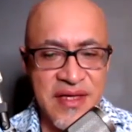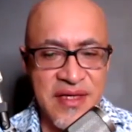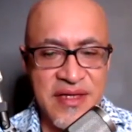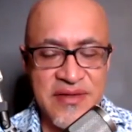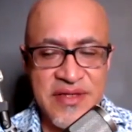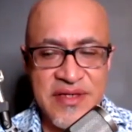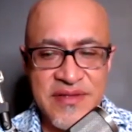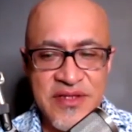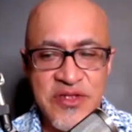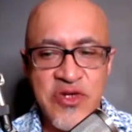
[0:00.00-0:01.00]
you know,
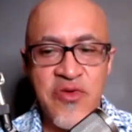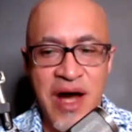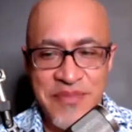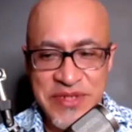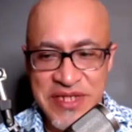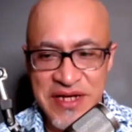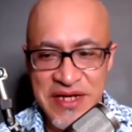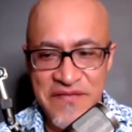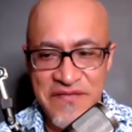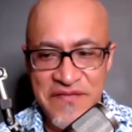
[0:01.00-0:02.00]
the doo-wop
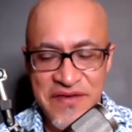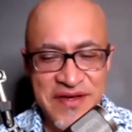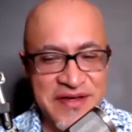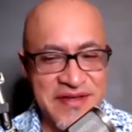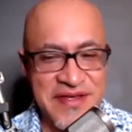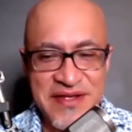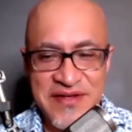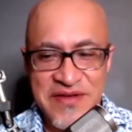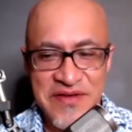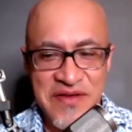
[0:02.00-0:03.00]
stuff. You know,
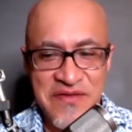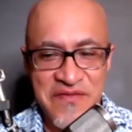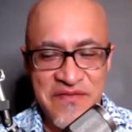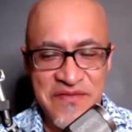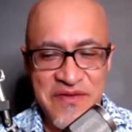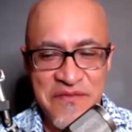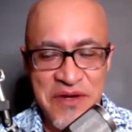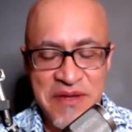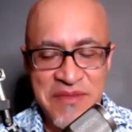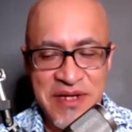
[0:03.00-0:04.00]
you
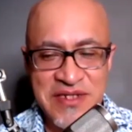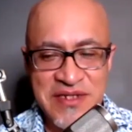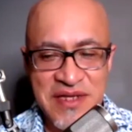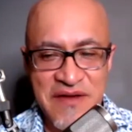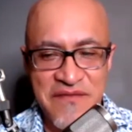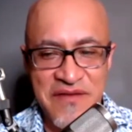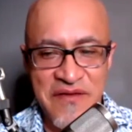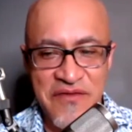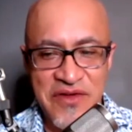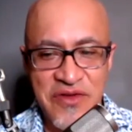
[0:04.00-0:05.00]
pretty much have
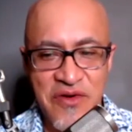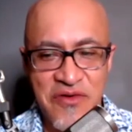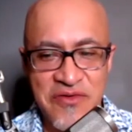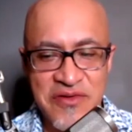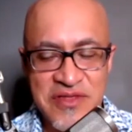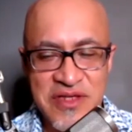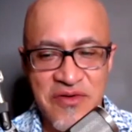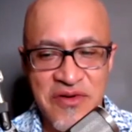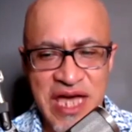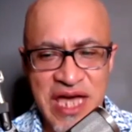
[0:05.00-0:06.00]
run the whole
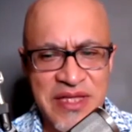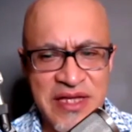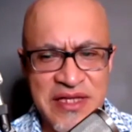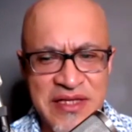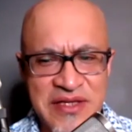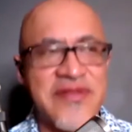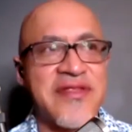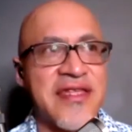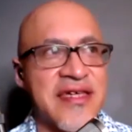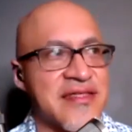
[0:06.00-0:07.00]
gamut.
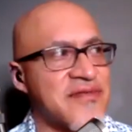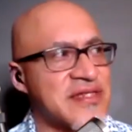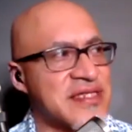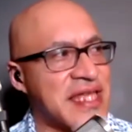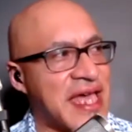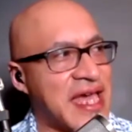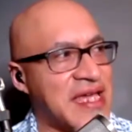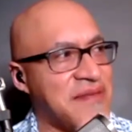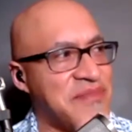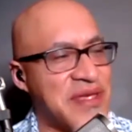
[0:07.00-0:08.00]
Was it the
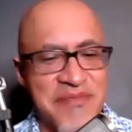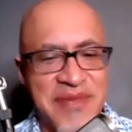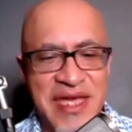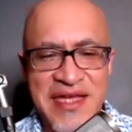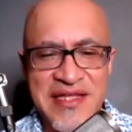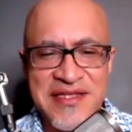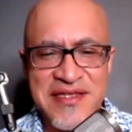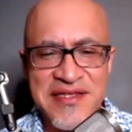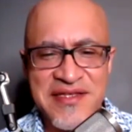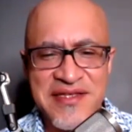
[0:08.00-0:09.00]
8-Bit Band?
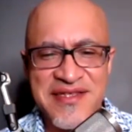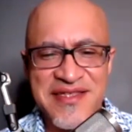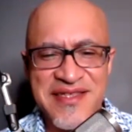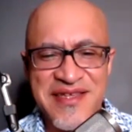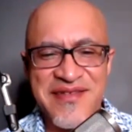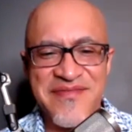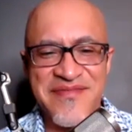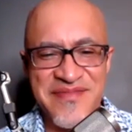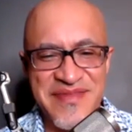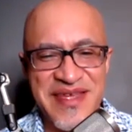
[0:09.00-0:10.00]
8-Bit Big
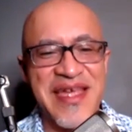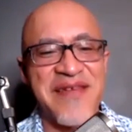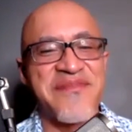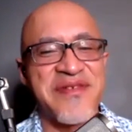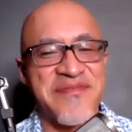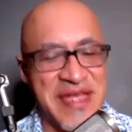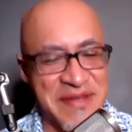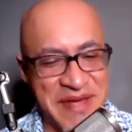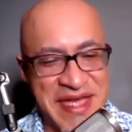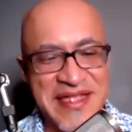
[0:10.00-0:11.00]
Band. 8-Bit Big
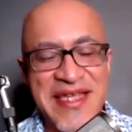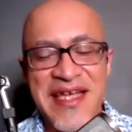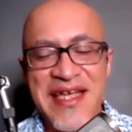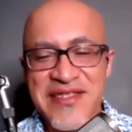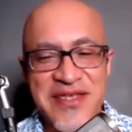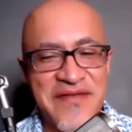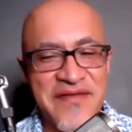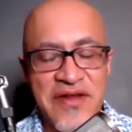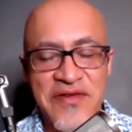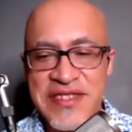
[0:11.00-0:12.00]
Band. So you had
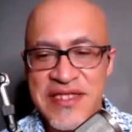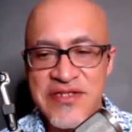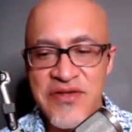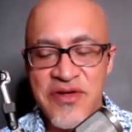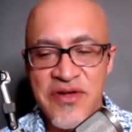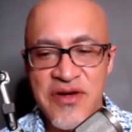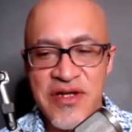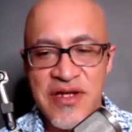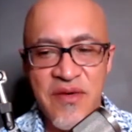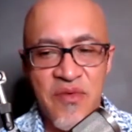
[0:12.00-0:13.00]
all these things going on.
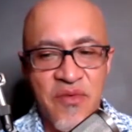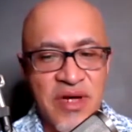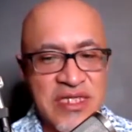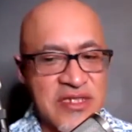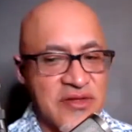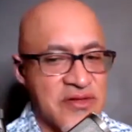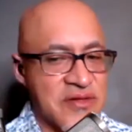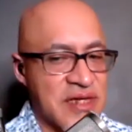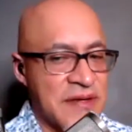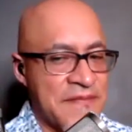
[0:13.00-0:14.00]
I mean, what's
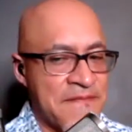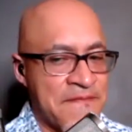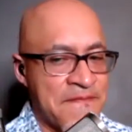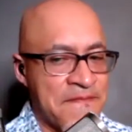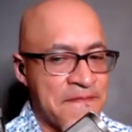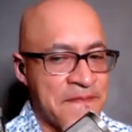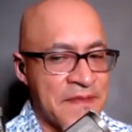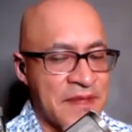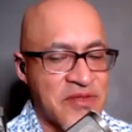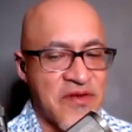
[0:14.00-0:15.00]
your
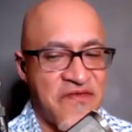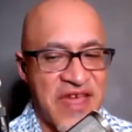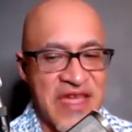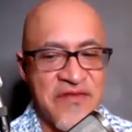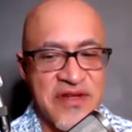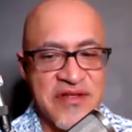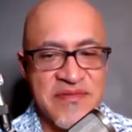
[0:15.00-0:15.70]
favorite?